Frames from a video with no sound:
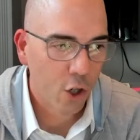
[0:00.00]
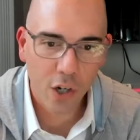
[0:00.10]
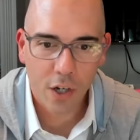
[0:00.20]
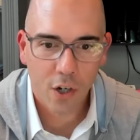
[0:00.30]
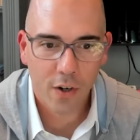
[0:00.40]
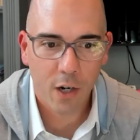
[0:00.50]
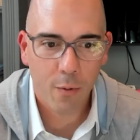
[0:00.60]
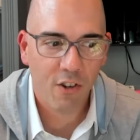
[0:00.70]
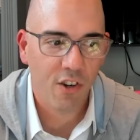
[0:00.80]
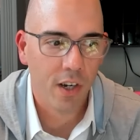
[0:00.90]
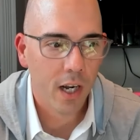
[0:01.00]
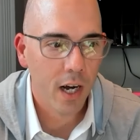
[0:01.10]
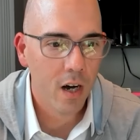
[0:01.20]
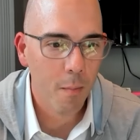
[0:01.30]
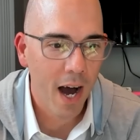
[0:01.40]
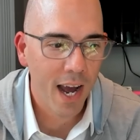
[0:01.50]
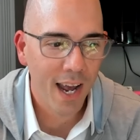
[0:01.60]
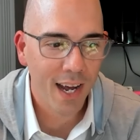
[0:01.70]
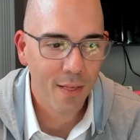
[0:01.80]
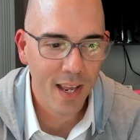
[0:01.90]
great question. I
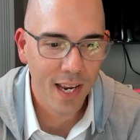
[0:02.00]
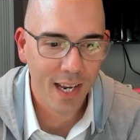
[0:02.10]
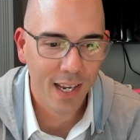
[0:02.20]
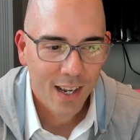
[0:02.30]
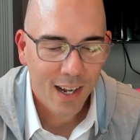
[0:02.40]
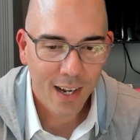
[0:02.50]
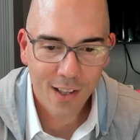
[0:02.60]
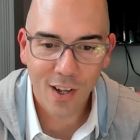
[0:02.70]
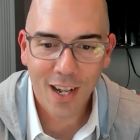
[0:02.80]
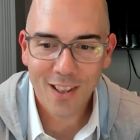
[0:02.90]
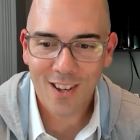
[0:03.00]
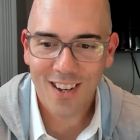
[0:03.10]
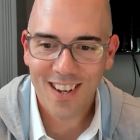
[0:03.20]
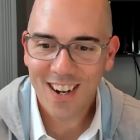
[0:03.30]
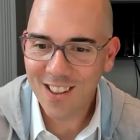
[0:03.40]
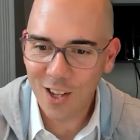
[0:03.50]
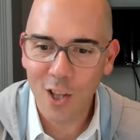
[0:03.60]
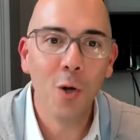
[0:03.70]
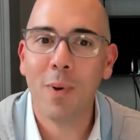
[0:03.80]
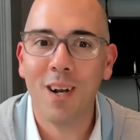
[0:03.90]
think so. It's a
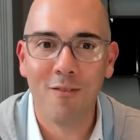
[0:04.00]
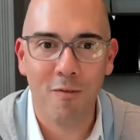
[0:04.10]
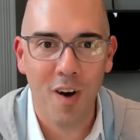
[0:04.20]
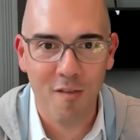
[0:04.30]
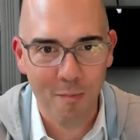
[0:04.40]
little bit of